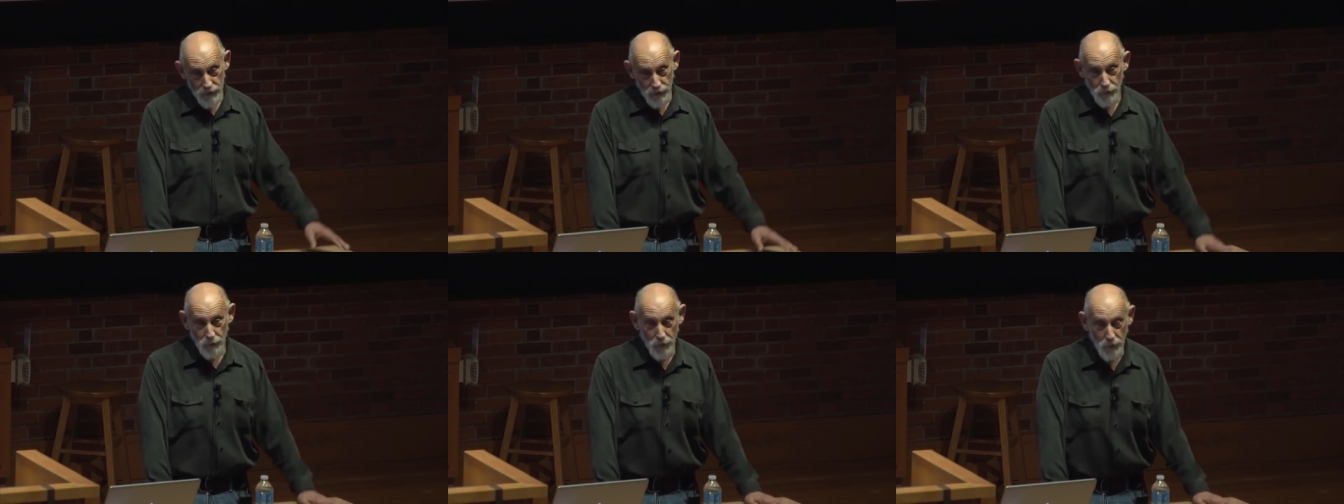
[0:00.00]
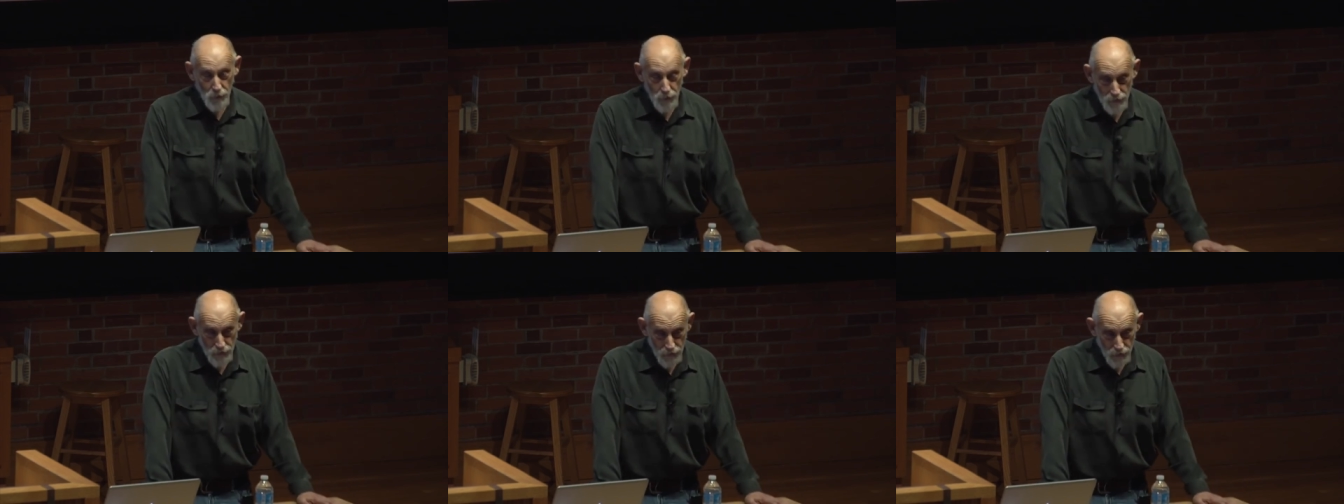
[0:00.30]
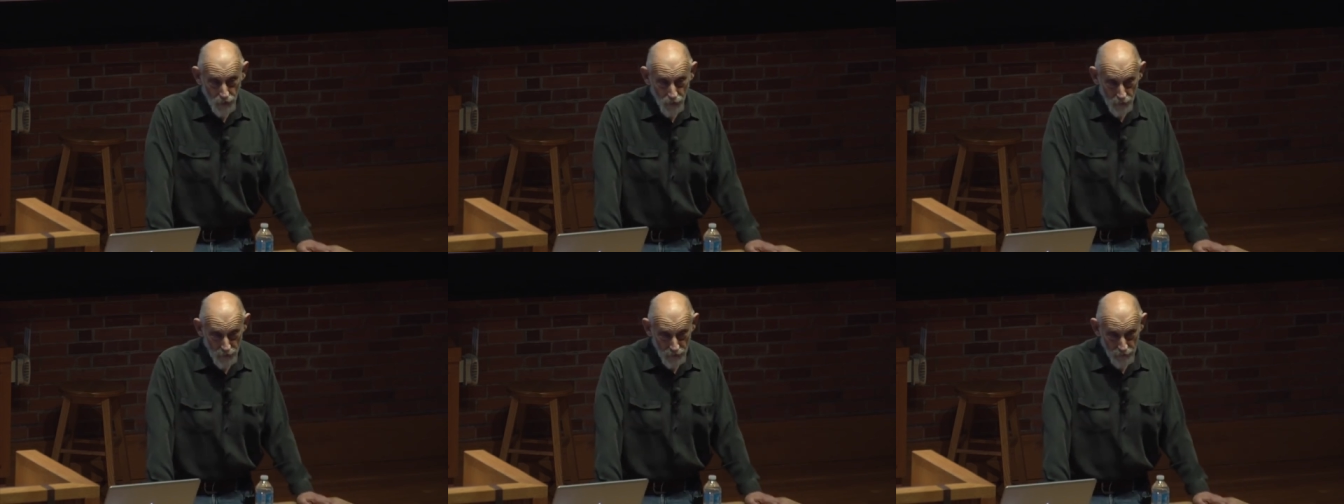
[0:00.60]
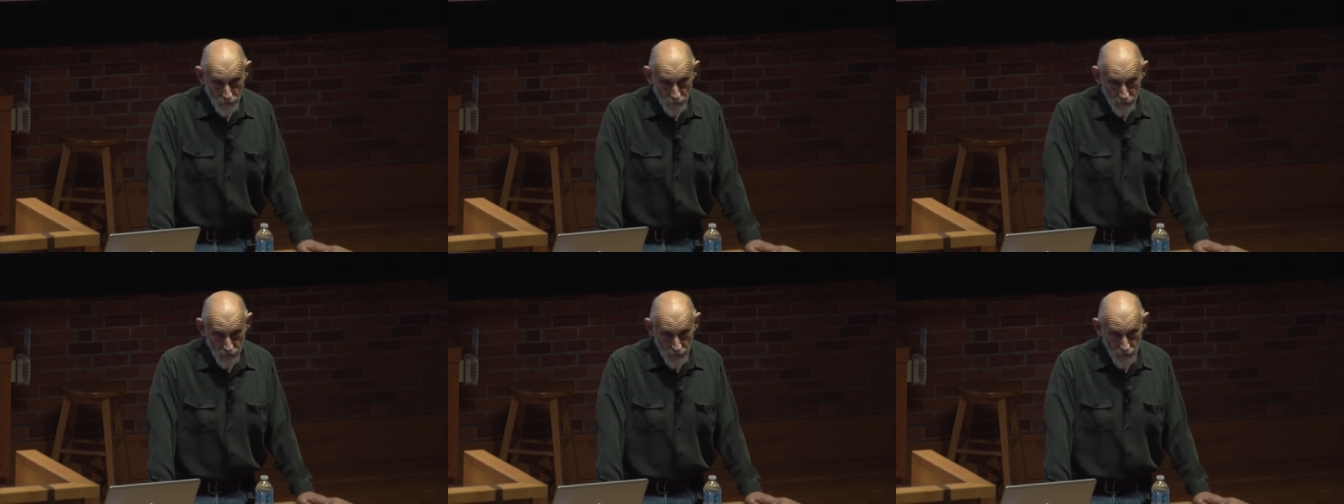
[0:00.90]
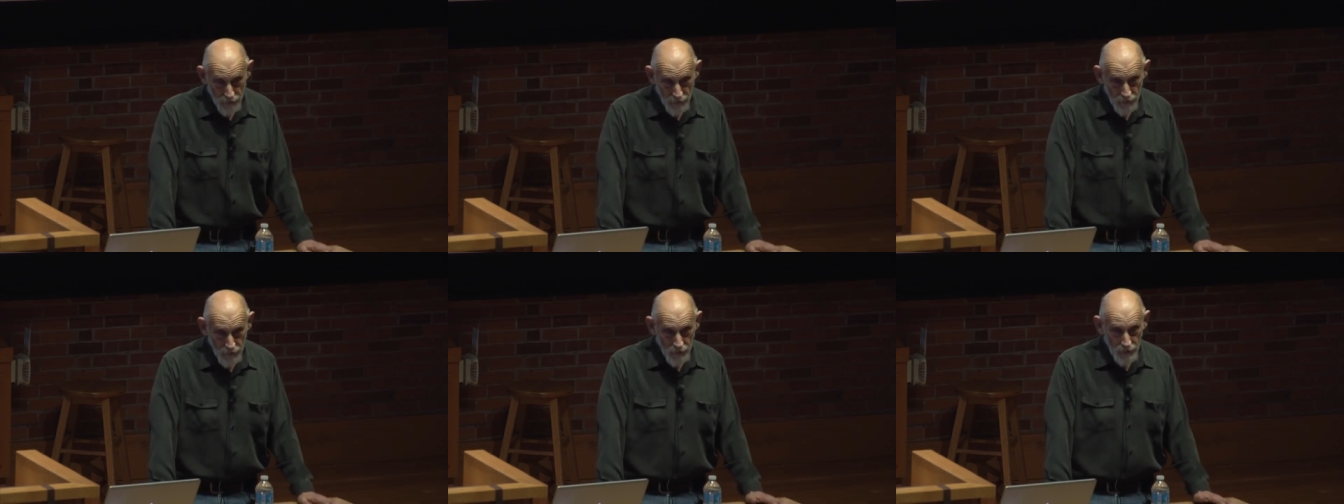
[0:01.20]
and we wouldn't notice it.
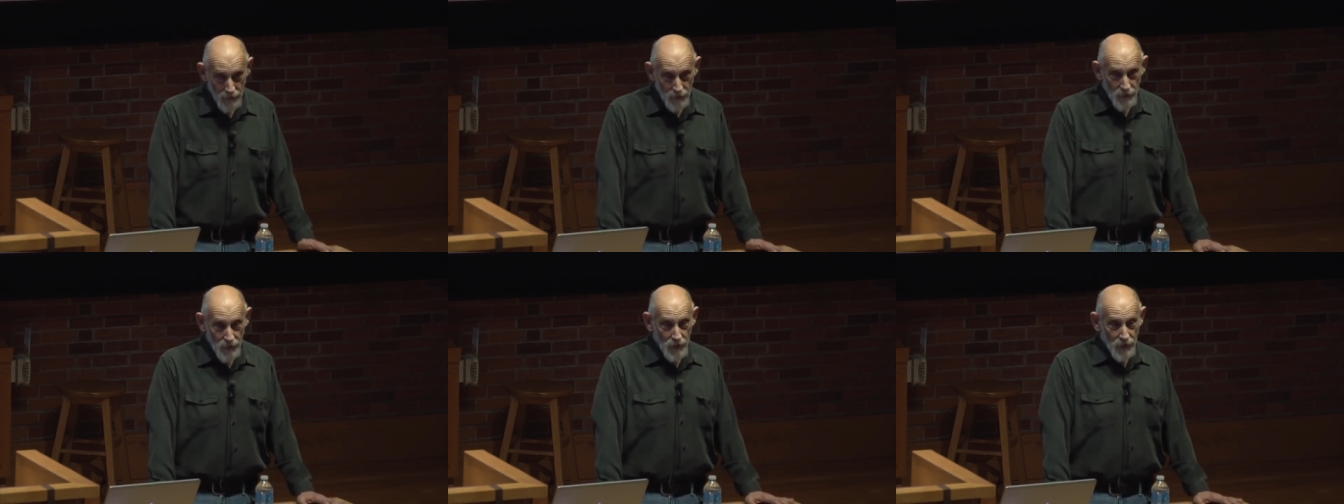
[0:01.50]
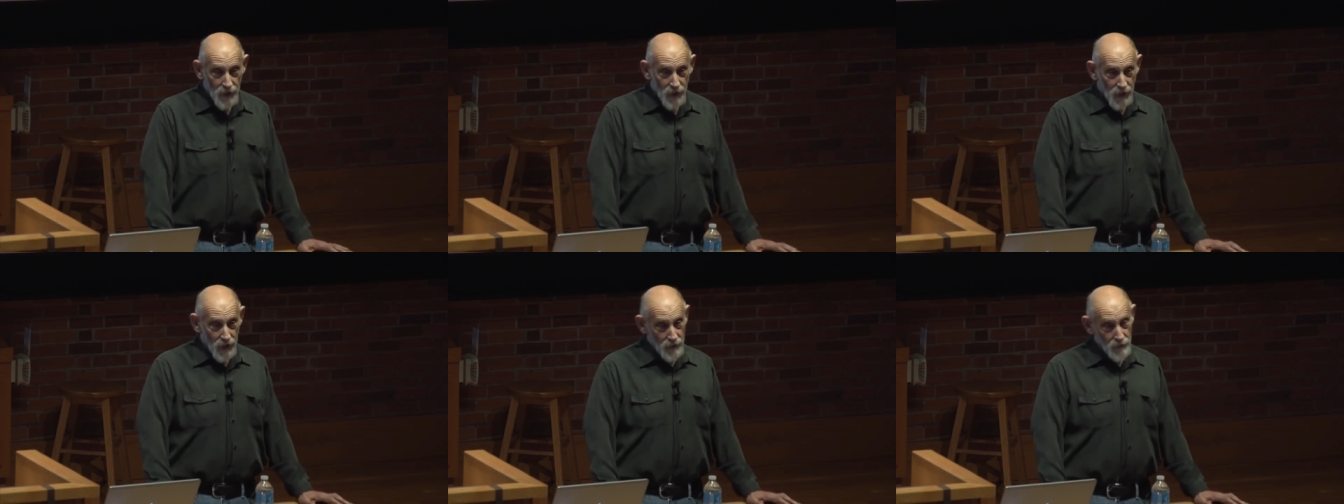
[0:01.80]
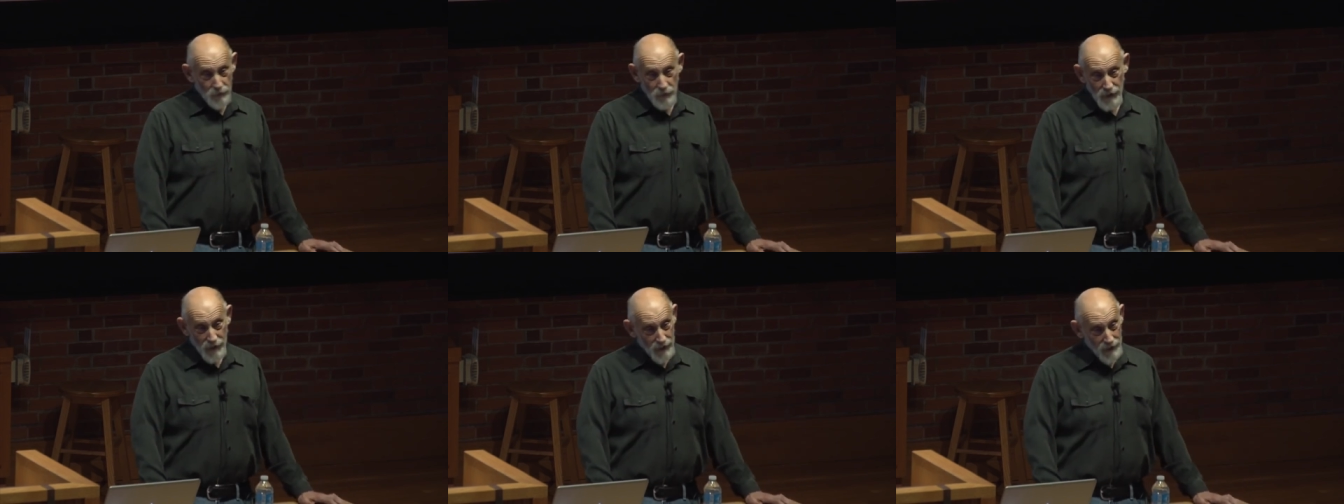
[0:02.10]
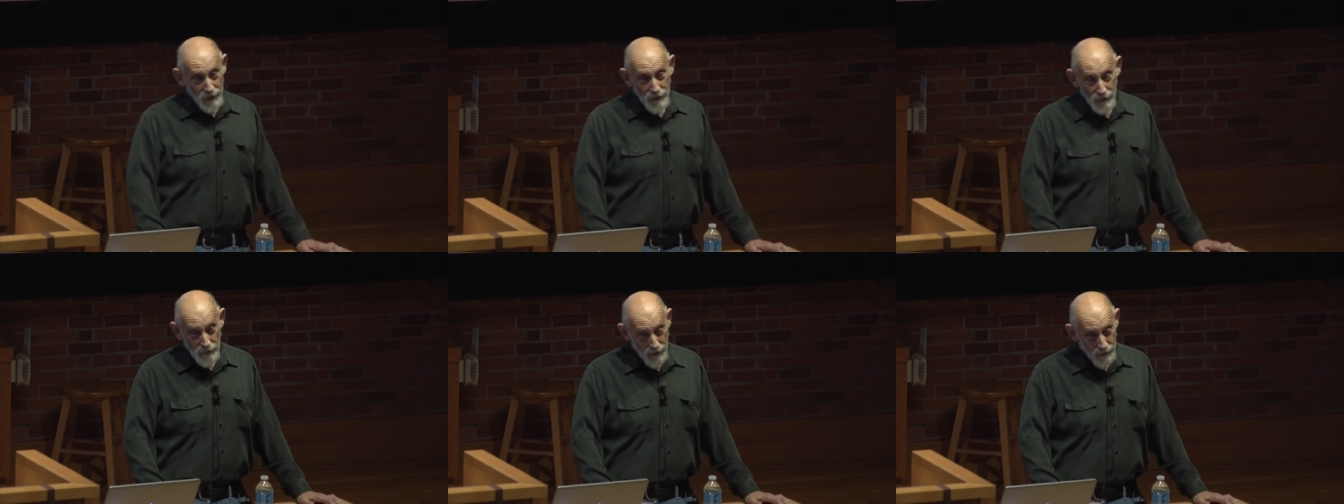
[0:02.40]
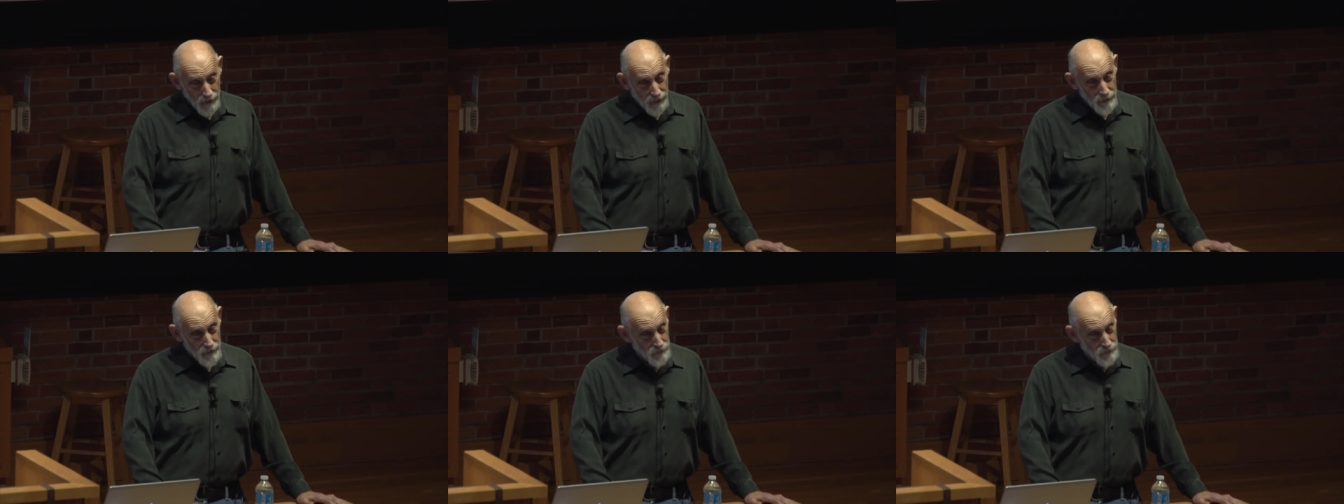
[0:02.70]
I don't think anything I